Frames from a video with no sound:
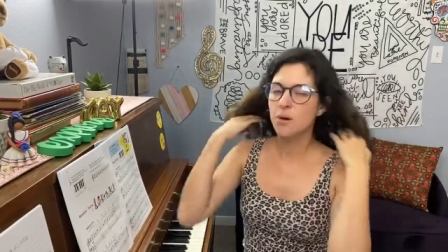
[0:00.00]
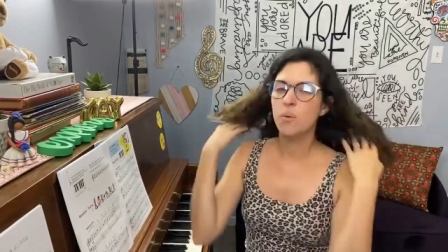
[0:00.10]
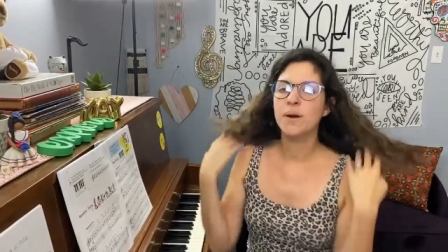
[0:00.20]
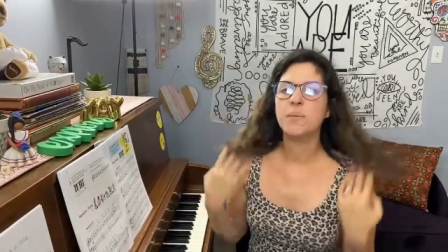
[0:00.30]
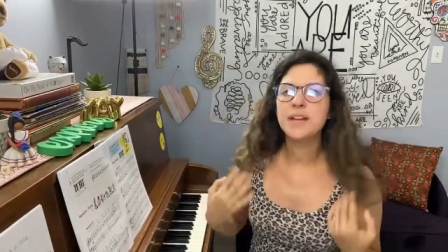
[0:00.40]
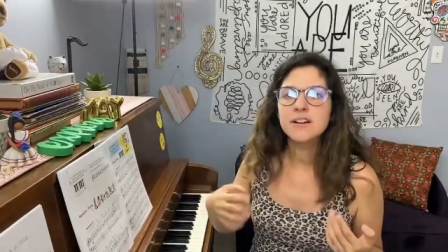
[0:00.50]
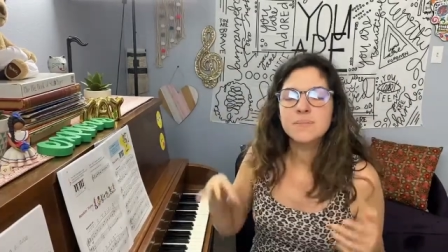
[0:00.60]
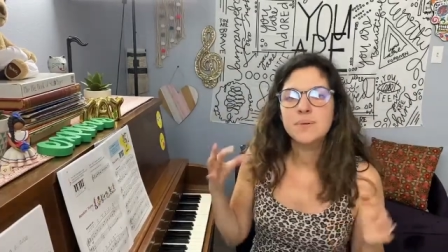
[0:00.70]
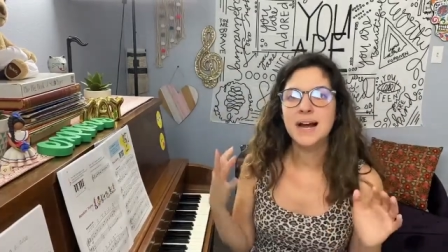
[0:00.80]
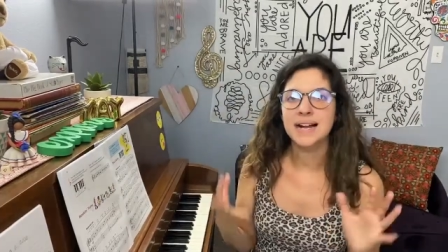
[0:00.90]
when we are
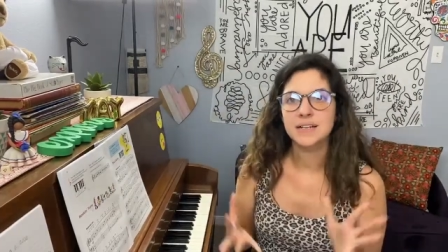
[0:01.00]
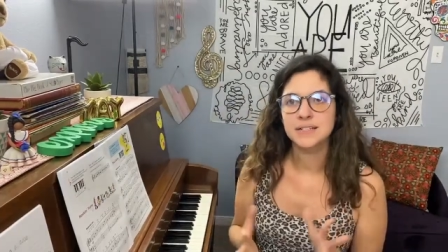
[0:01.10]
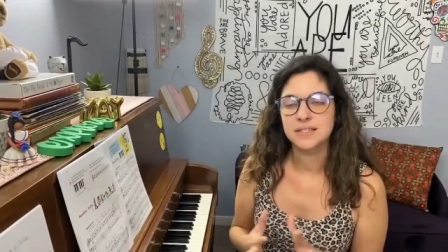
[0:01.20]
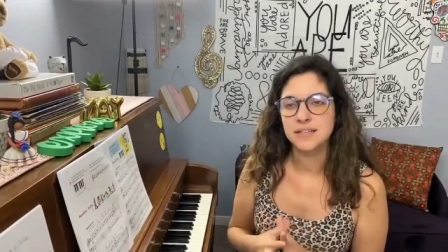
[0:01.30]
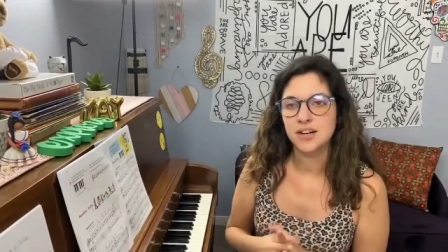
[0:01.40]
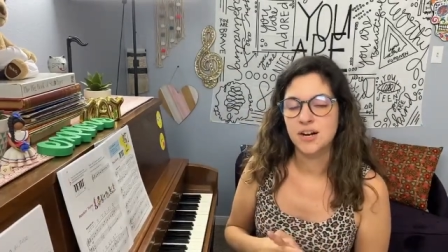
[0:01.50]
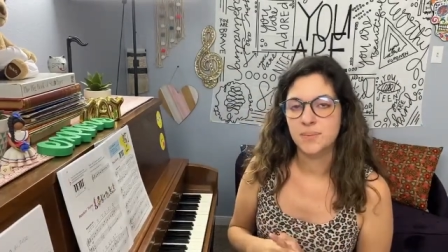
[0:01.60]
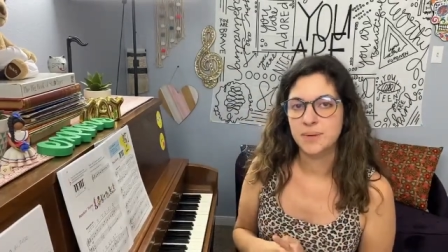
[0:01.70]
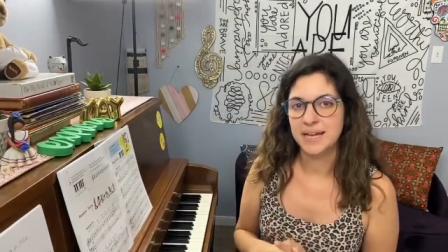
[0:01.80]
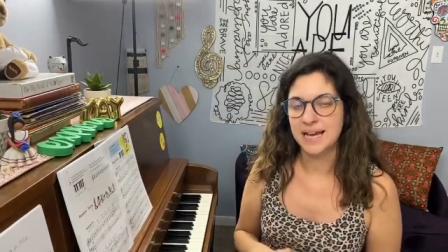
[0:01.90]
practicing our
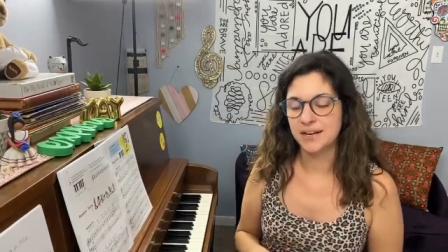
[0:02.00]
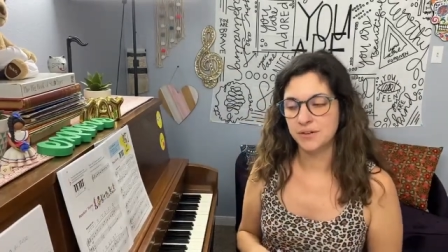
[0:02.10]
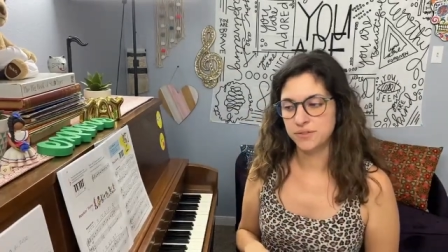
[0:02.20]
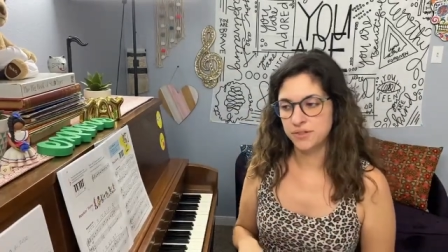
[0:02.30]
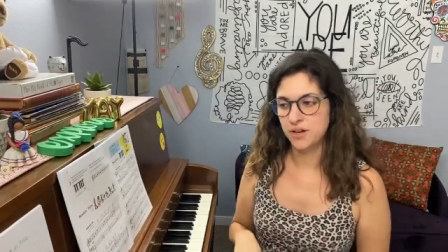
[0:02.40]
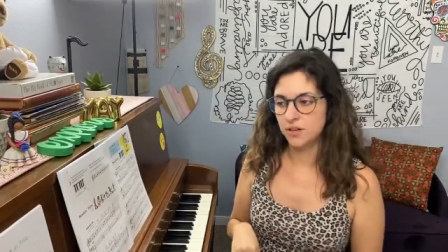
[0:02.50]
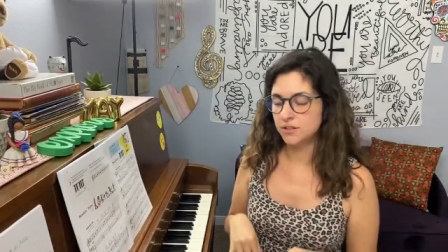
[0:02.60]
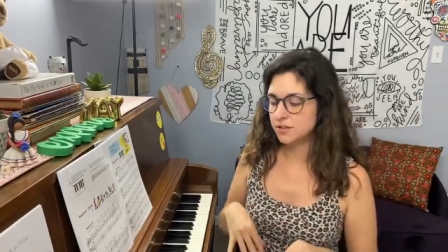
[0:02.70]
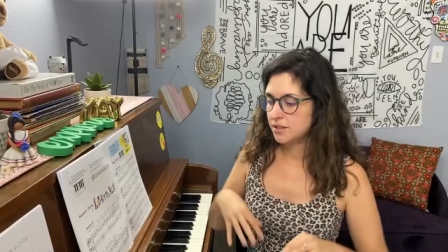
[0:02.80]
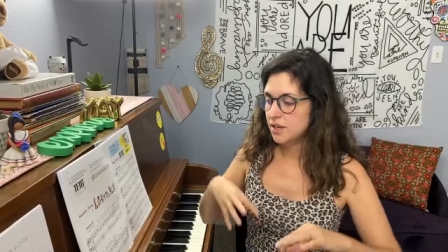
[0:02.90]
piano
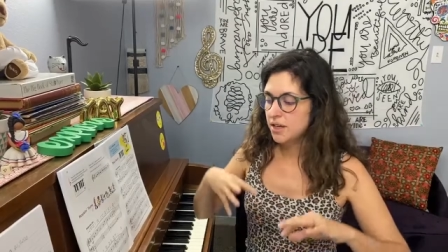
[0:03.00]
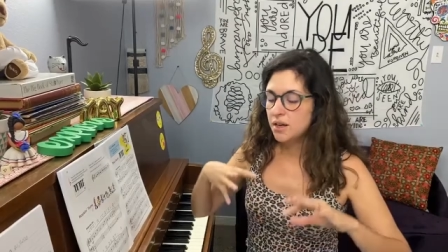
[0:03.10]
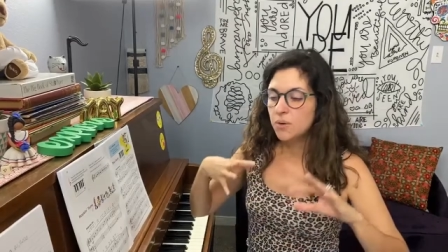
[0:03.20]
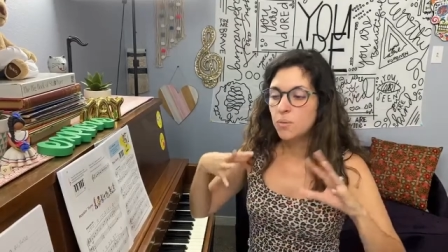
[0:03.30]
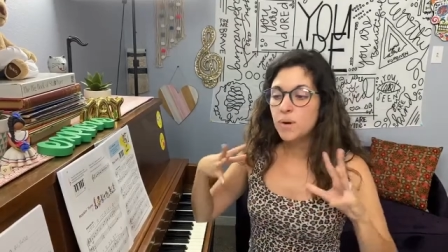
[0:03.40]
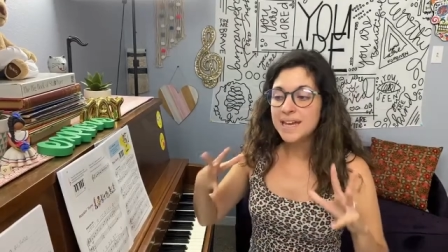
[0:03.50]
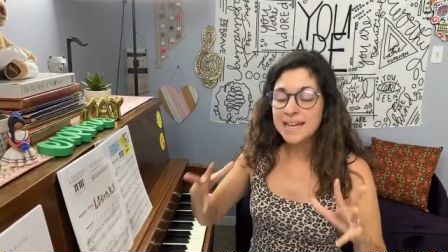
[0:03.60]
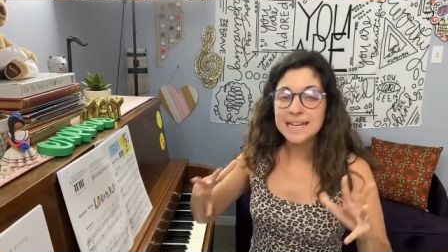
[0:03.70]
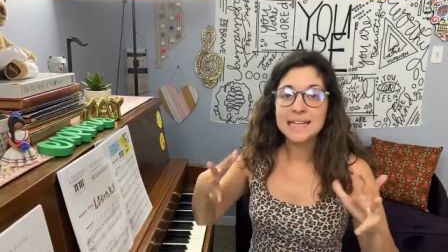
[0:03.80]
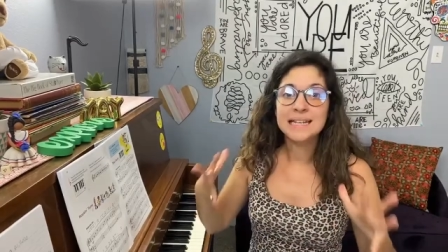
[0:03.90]
songs, we
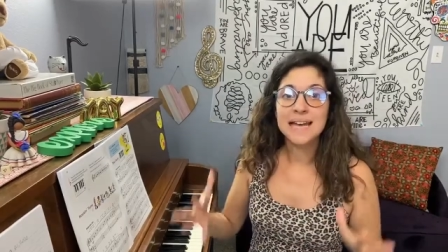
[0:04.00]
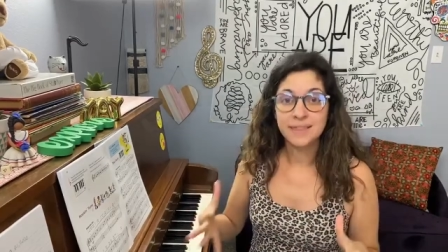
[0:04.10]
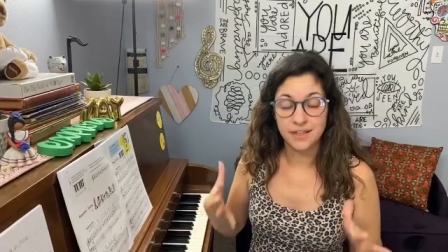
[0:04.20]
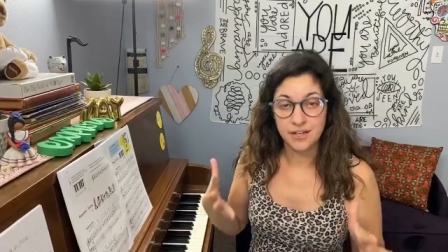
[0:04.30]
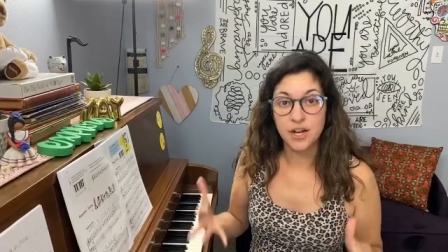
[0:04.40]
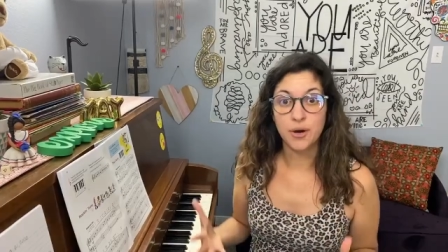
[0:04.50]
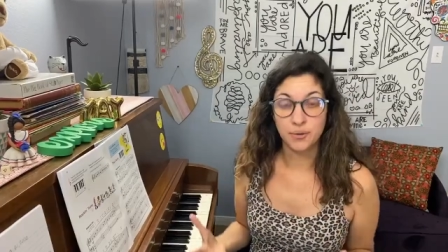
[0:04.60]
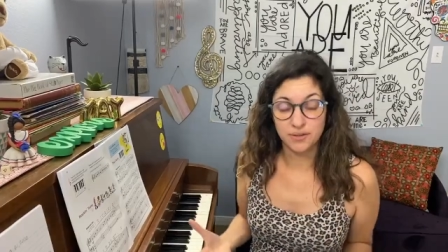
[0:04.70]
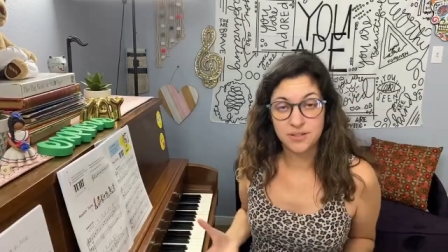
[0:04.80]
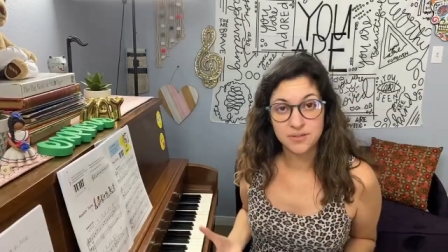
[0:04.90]
can get the
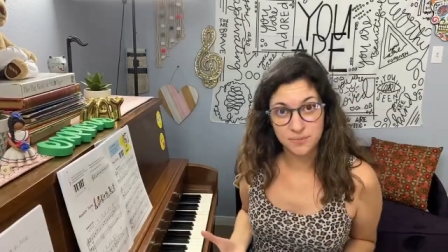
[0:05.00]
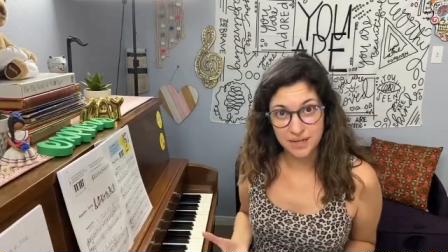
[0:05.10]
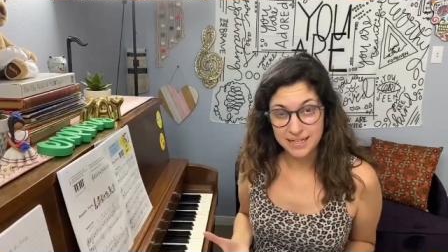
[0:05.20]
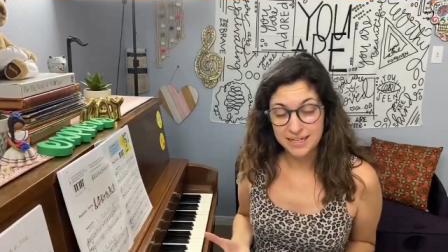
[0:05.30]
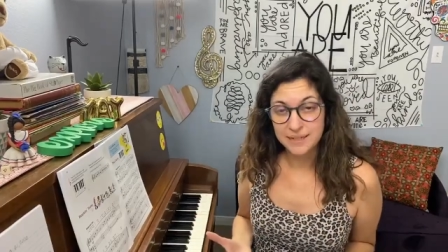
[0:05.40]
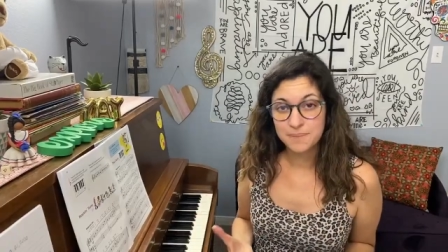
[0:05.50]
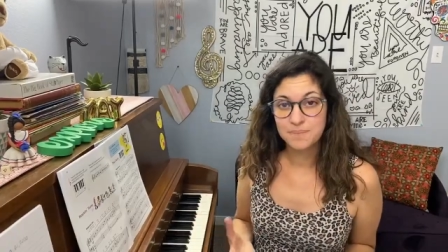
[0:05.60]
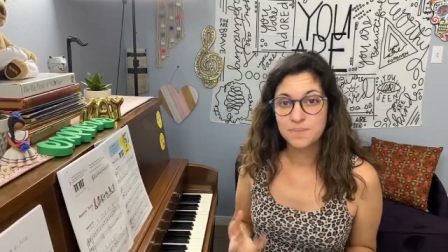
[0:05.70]
notes right,